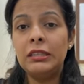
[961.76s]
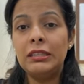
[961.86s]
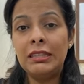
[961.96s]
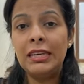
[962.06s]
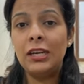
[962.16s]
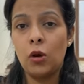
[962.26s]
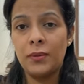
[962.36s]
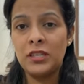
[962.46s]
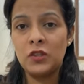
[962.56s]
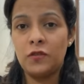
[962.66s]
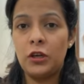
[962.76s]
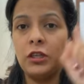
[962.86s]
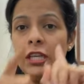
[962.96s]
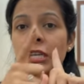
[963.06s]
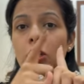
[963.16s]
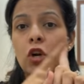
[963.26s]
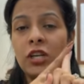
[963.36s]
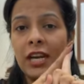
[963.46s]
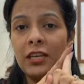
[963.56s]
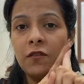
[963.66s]
the 3 domains of learning,
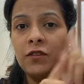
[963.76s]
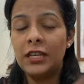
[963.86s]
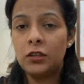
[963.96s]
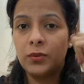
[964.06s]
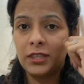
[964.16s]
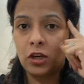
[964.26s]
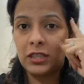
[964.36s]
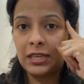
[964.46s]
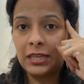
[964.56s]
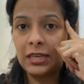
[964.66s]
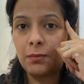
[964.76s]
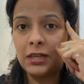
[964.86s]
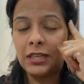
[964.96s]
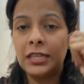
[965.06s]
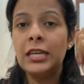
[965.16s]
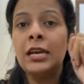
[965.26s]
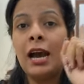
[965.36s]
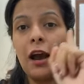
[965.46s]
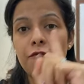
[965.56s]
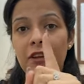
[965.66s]
cognitive deals with your thinking ability,
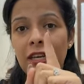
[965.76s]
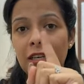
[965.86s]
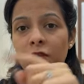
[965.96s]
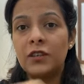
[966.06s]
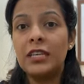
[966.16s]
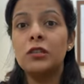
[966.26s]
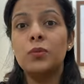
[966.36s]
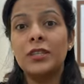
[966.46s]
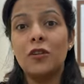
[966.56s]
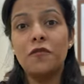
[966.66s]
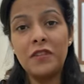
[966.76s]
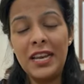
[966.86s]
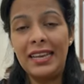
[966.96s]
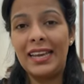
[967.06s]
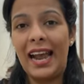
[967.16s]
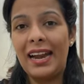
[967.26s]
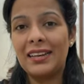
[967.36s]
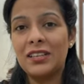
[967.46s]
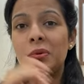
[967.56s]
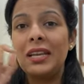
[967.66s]
affective deals with your feeling and
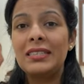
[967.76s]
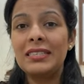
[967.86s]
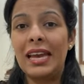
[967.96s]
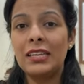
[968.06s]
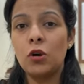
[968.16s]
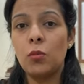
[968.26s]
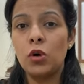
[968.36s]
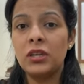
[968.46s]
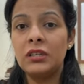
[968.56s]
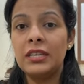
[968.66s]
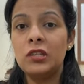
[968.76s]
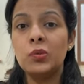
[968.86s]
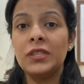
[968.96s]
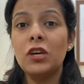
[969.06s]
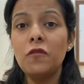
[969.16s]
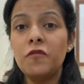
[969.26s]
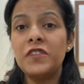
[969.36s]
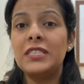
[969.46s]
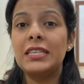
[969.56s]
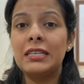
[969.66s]
attitude, and psychomotor deals with your
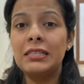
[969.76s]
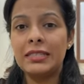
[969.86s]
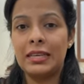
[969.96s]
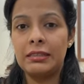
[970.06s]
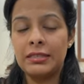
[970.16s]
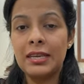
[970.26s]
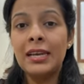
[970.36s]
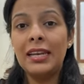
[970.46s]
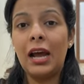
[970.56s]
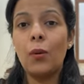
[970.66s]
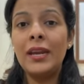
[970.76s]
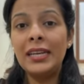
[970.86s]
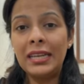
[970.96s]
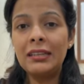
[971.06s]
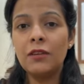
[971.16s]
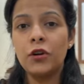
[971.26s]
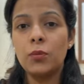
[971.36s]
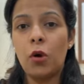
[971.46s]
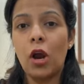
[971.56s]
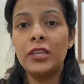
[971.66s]
physical skills. Now, hitting the
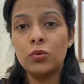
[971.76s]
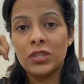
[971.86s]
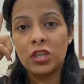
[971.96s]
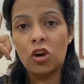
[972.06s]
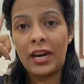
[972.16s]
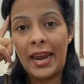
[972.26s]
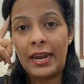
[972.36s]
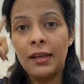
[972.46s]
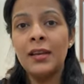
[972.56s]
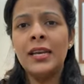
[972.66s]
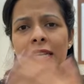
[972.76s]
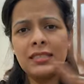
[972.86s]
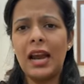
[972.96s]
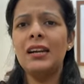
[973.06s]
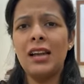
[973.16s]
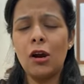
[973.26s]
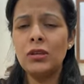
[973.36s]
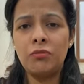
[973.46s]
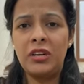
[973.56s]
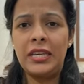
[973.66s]
football using your head is
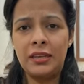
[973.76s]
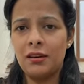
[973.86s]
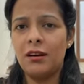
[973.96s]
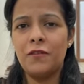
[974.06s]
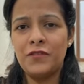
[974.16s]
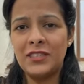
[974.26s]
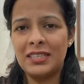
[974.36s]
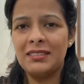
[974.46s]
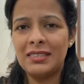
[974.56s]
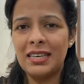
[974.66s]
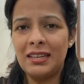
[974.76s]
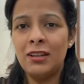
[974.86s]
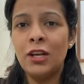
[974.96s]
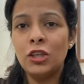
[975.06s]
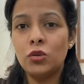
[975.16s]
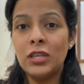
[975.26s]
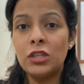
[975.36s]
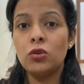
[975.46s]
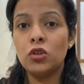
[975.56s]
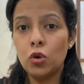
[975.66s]
undoubtedly a physical skill. You
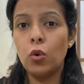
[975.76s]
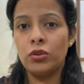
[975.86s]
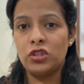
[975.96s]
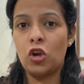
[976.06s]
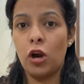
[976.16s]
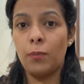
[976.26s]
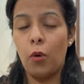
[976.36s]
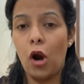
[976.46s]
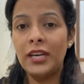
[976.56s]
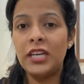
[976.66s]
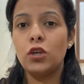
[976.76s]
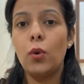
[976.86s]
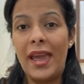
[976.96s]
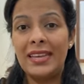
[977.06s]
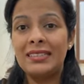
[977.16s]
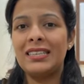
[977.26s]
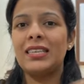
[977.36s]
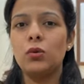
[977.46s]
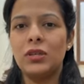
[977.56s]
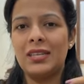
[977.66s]
need to use your body to
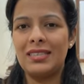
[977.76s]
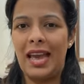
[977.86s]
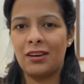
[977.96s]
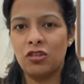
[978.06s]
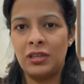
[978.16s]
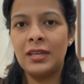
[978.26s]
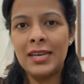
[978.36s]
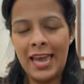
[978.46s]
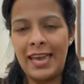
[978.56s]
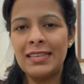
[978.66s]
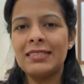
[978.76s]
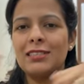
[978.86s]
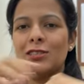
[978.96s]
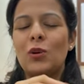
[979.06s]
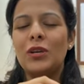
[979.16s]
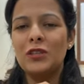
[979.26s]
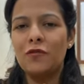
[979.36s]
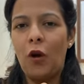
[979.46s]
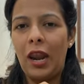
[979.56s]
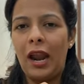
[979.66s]
execute this action. Hence, it is going to
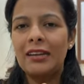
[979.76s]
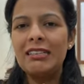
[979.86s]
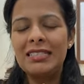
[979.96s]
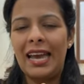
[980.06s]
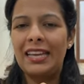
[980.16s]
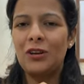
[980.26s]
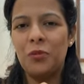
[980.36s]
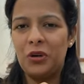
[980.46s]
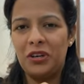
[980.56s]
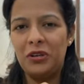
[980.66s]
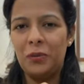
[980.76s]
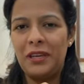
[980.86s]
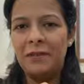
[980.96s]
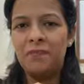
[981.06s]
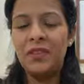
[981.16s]
fall under psychomotor domain.